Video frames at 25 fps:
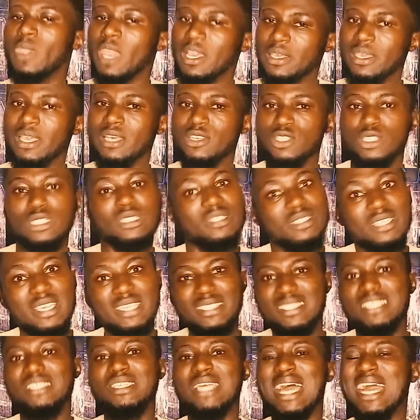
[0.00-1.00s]
Yes,
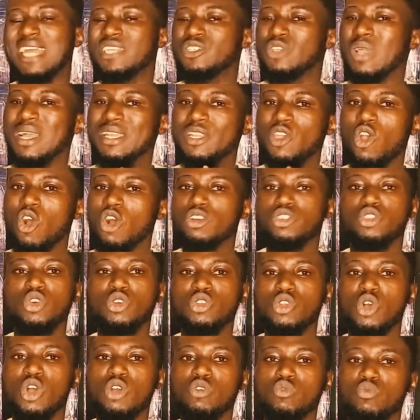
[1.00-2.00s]
this is actually
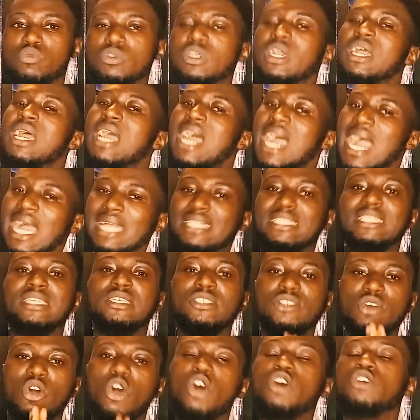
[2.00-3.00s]
also not good, and
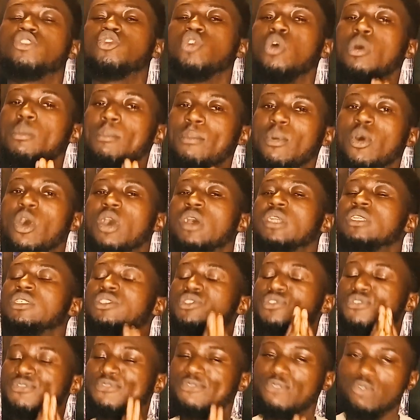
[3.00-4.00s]
this also
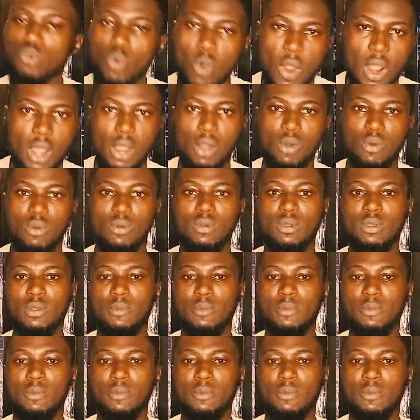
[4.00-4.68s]
burns fuel.